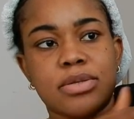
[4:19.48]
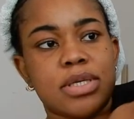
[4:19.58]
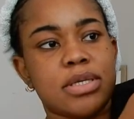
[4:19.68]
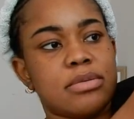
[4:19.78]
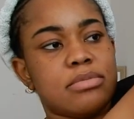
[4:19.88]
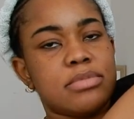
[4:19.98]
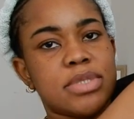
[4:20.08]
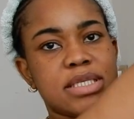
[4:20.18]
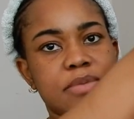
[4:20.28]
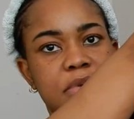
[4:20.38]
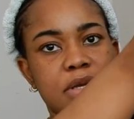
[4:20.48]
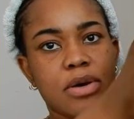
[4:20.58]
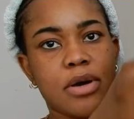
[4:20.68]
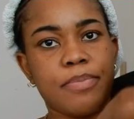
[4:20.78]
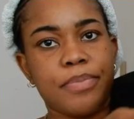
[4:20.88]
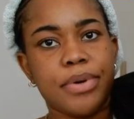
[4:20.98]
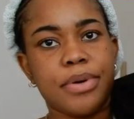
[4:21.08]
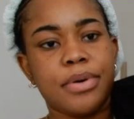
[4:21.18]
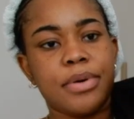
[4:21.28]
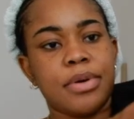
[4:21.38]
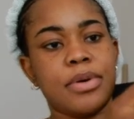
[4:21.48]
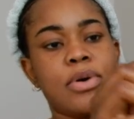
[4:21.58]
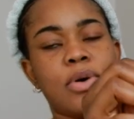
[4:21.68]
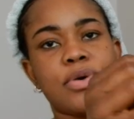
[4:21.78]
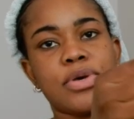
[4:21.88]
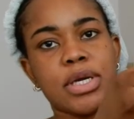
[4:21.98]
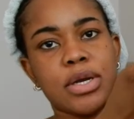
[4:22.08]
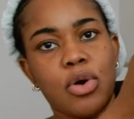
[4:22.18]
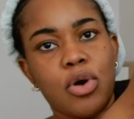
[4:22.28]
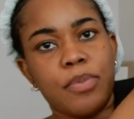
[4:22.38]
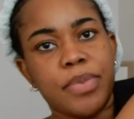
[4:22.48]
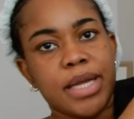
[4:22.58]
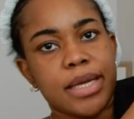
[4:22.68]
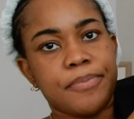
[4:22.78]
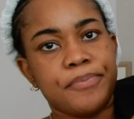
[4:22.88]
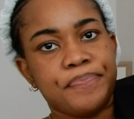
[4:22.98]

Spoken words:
You can zip it up or you can open it.